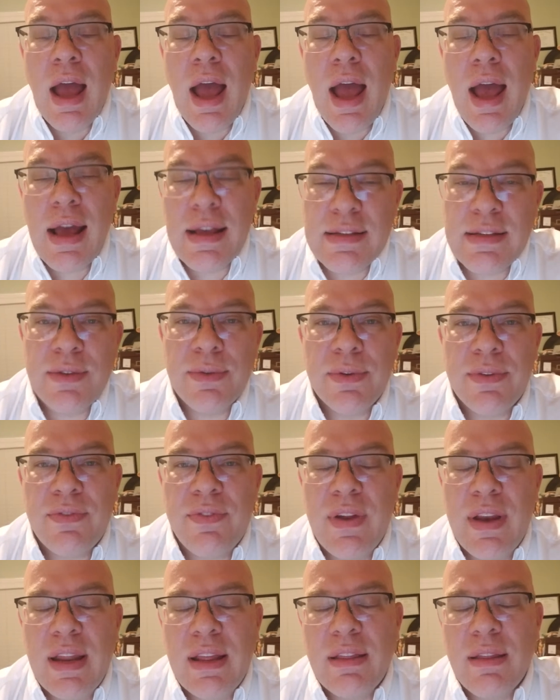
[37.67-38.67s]
as he was
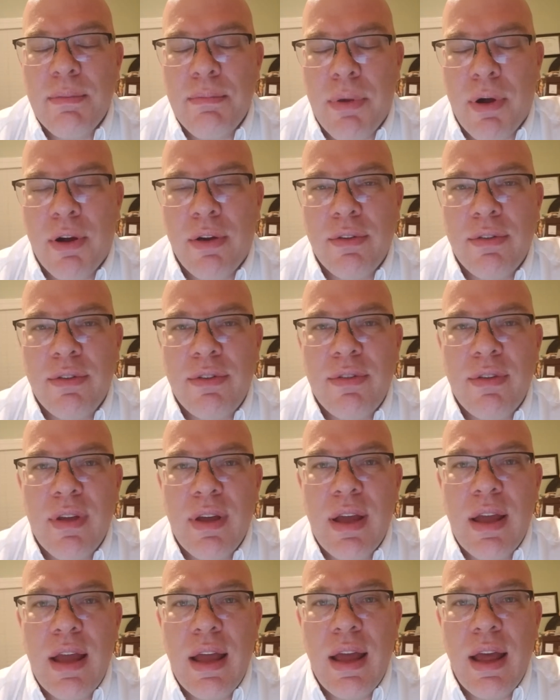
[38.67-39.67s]
feeding the birds,
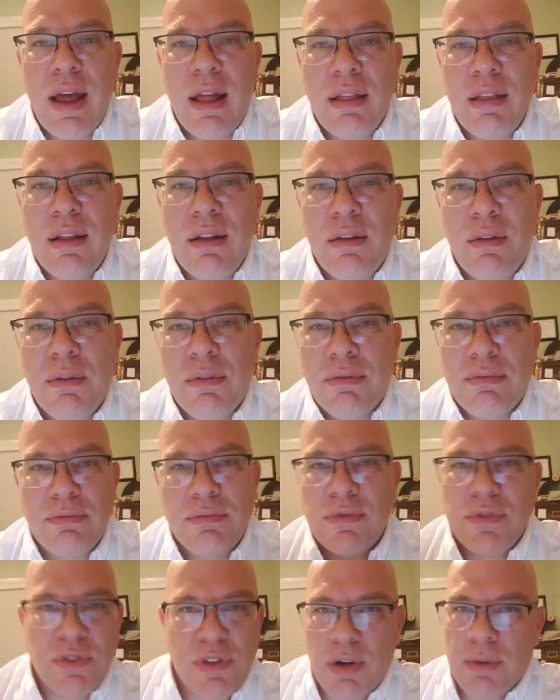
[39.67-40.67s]
a little
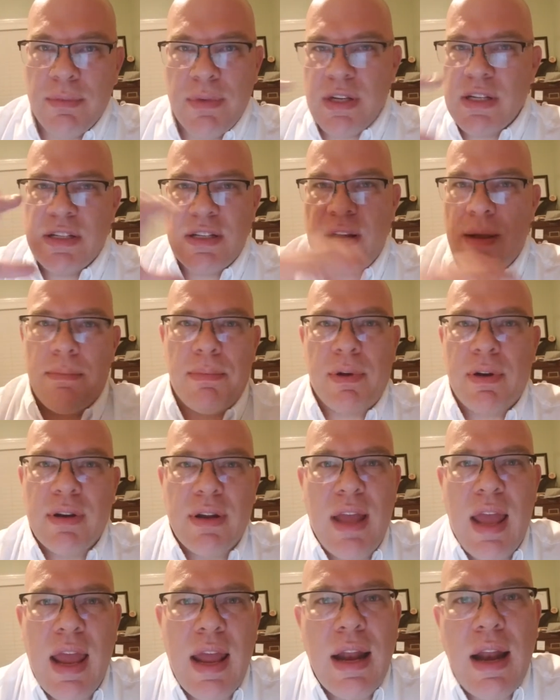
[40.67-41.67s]
German Shepherd
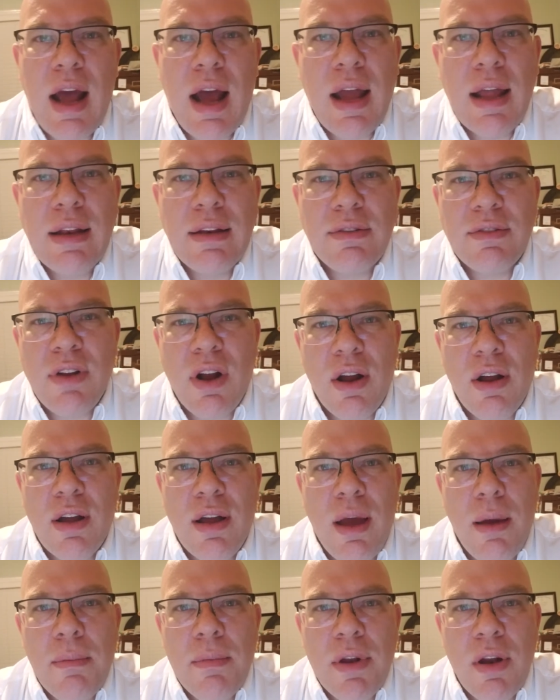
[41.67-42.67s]
canine started
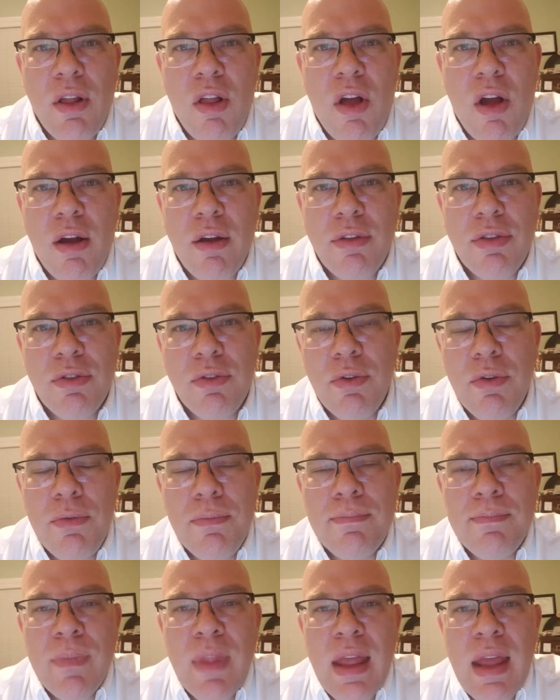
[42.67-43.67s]
coming along through,
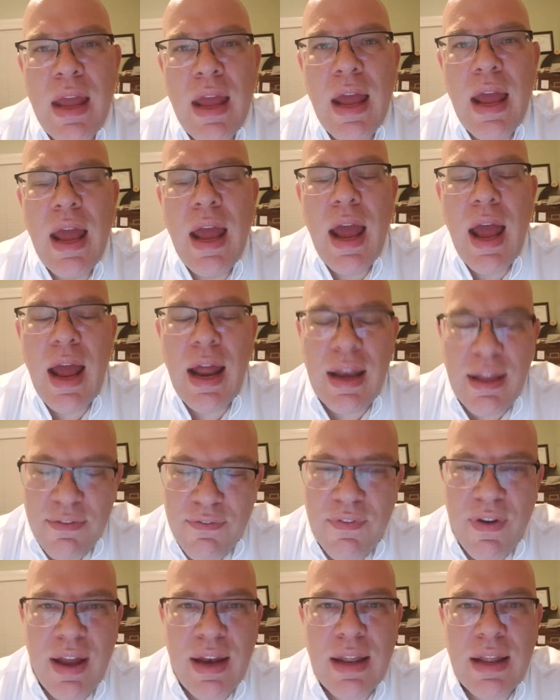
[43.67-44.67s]
and he
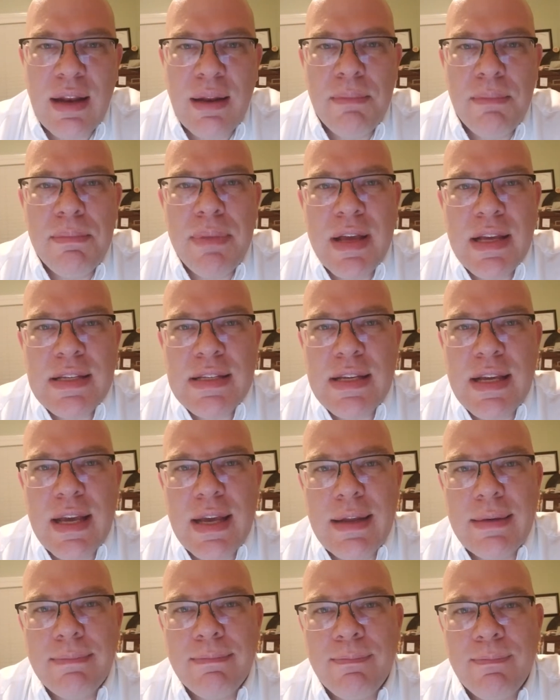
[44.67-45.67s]
fed it a
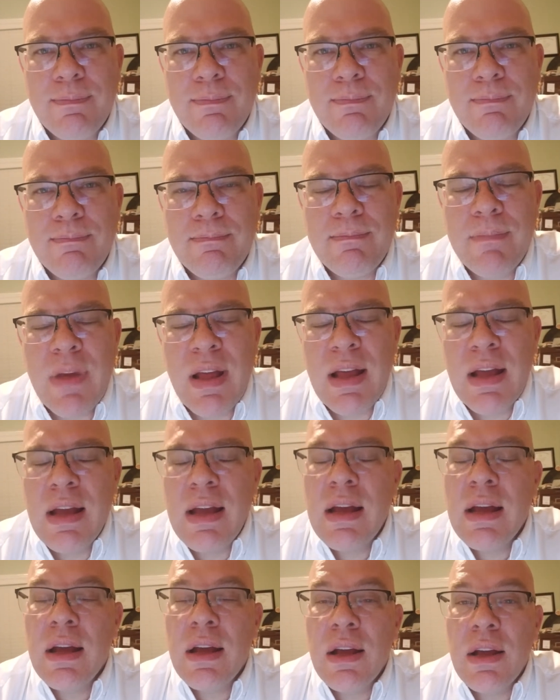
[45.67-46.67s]
biscuit.
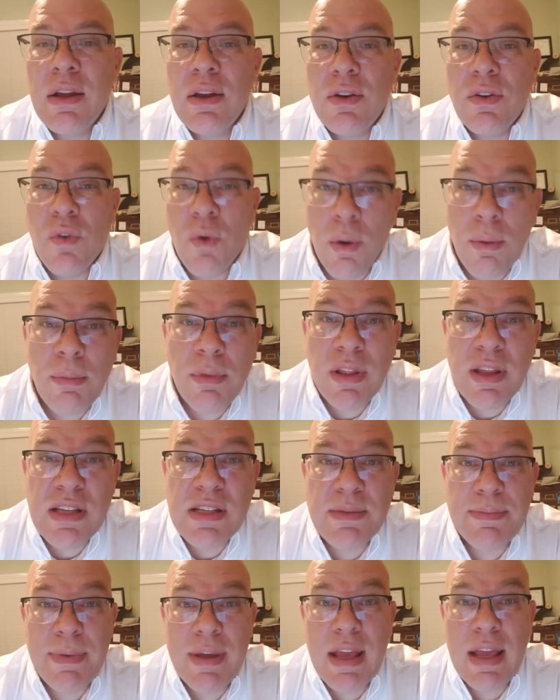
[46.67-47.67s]
Normally
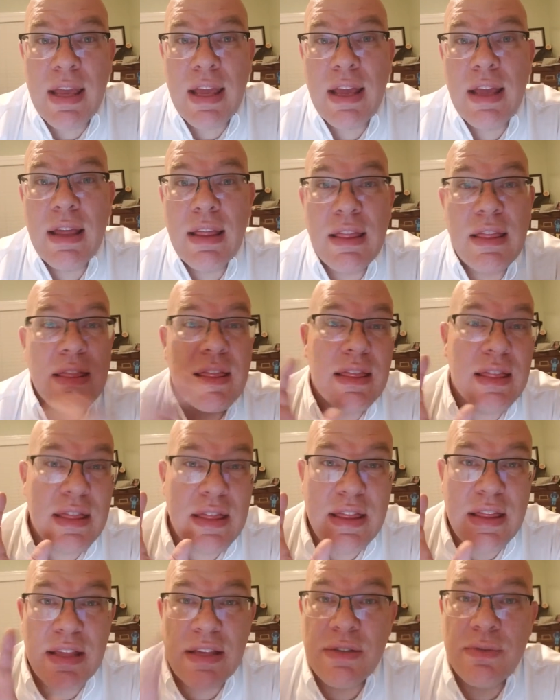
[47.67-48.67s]

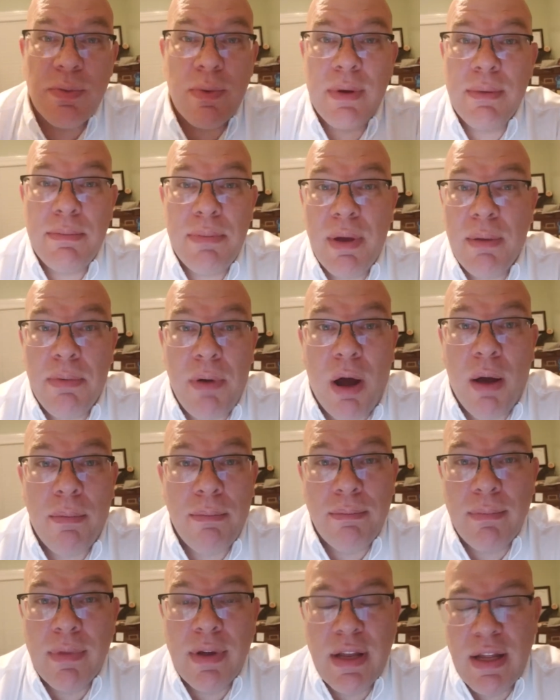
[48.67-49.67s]
speaking, this wouldn't be a
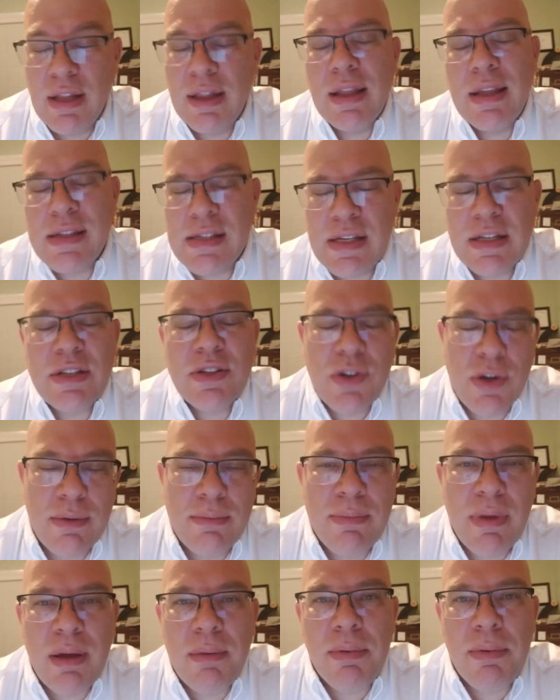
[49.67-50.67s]
problem. At least it
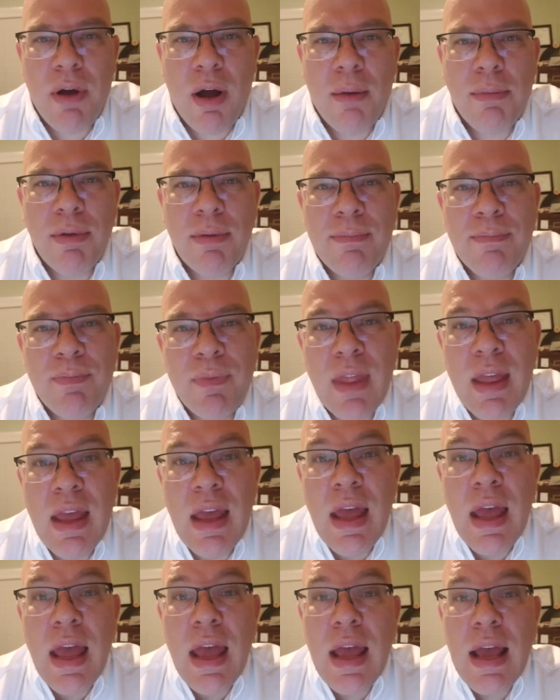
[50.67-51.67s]
shouldn't be a problem,
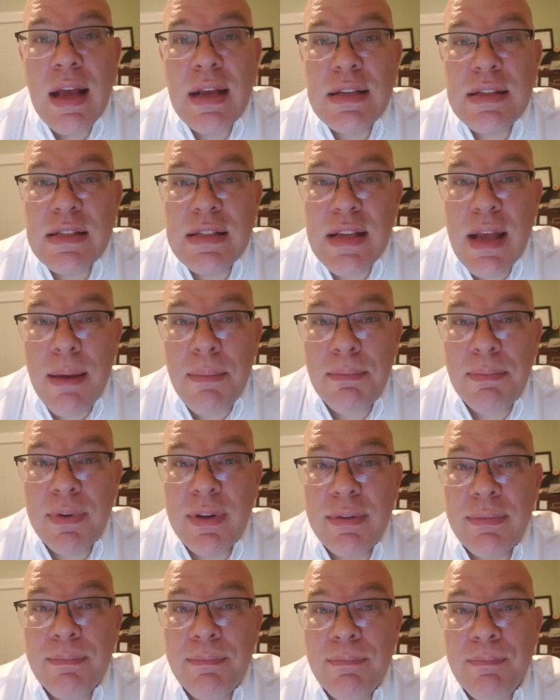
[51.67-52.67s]
except